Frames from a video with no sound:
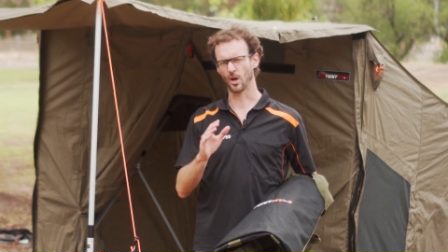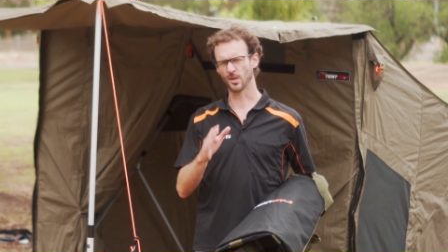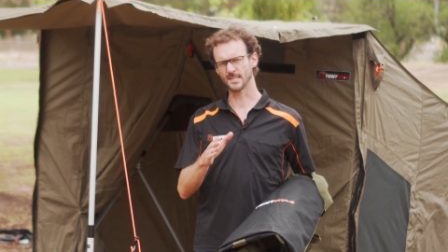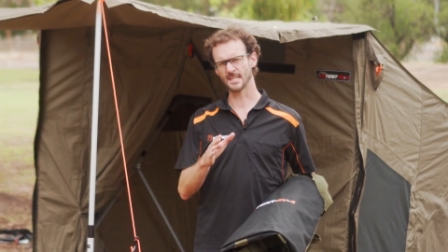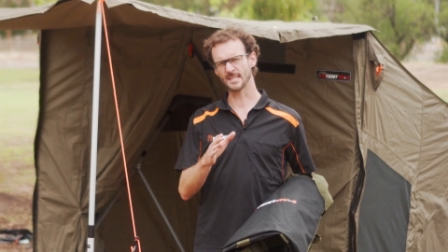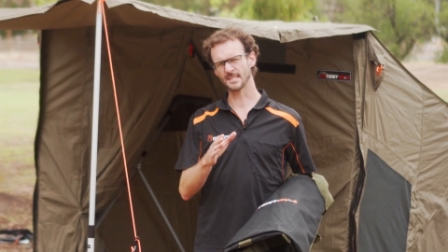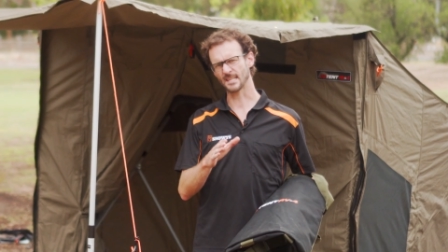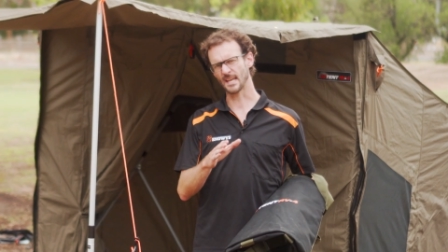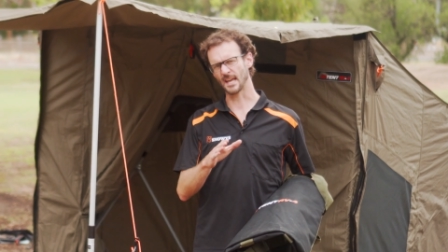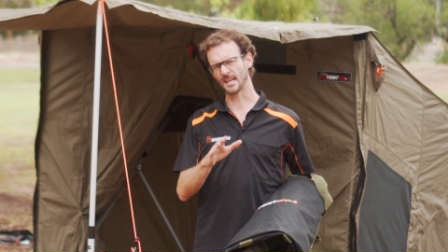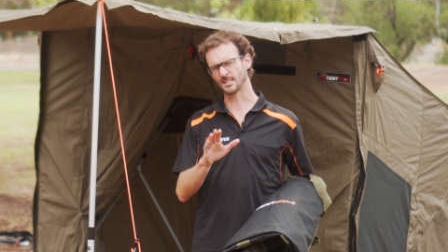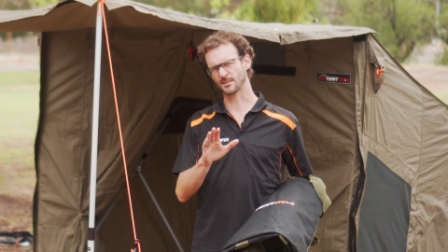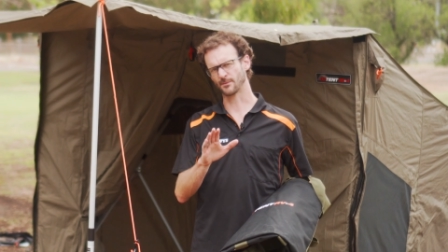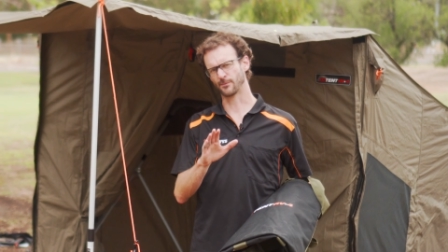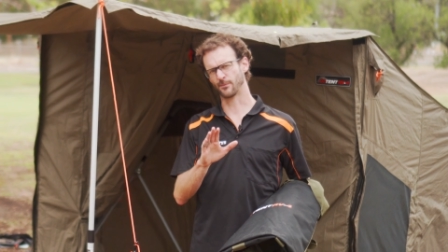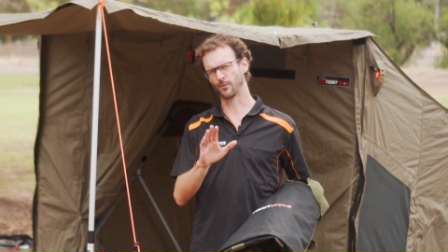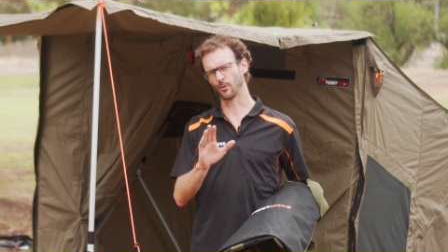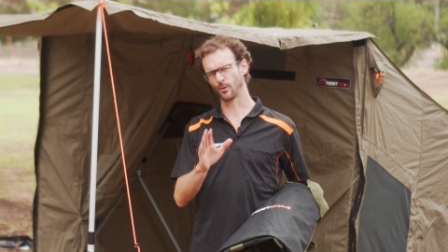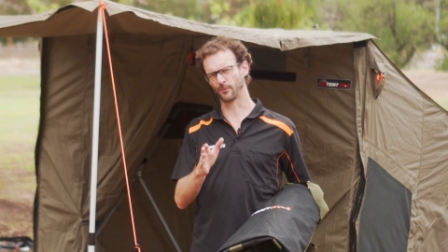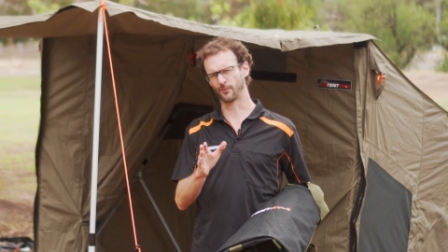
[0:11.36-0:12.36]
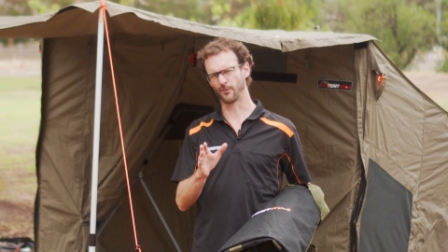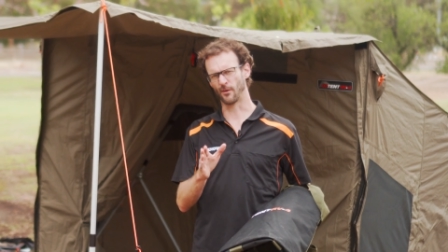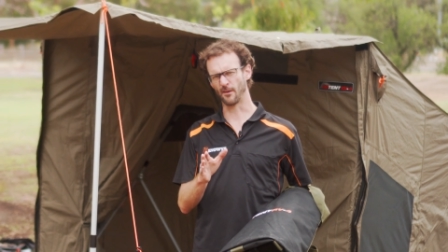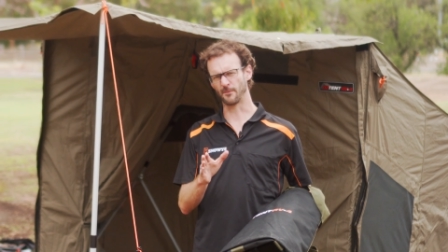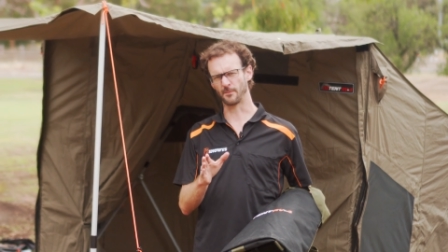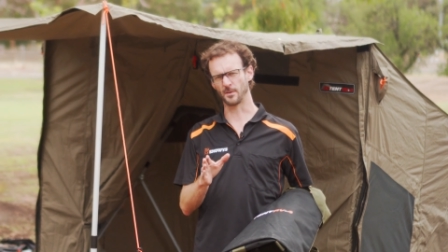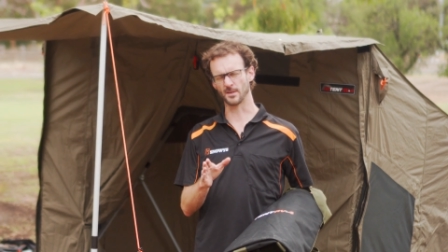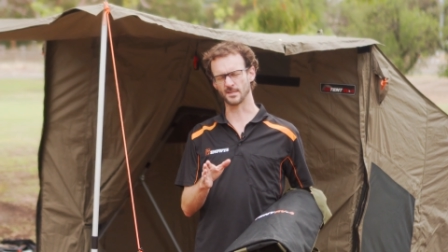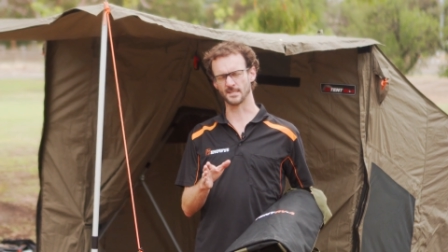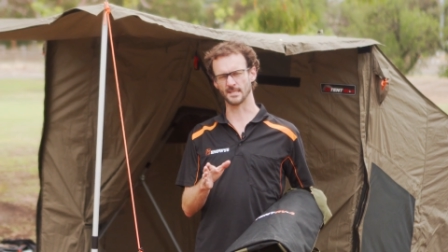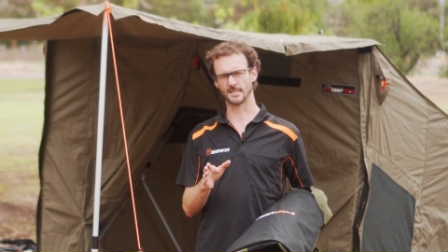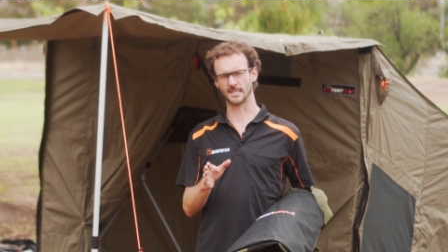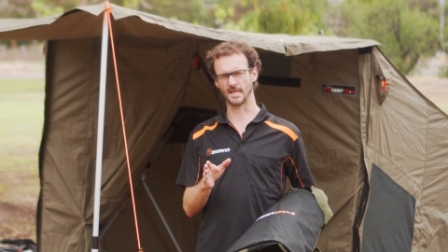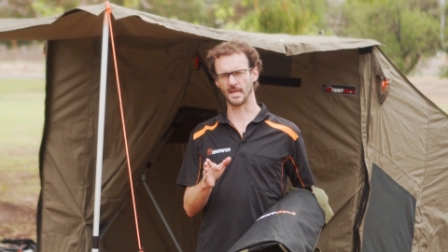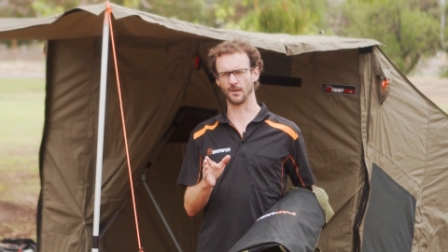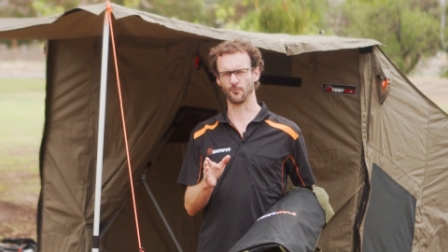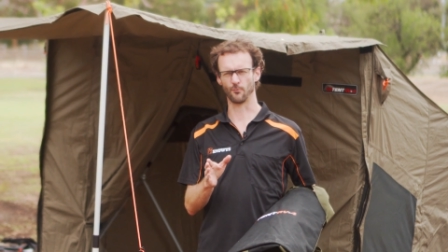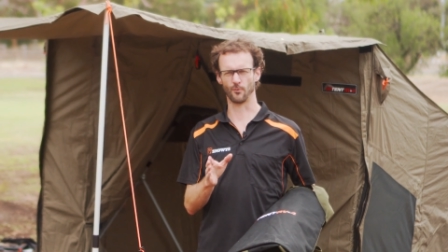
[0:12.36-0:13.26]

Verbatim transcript: Oztent say it's a four to five person tent.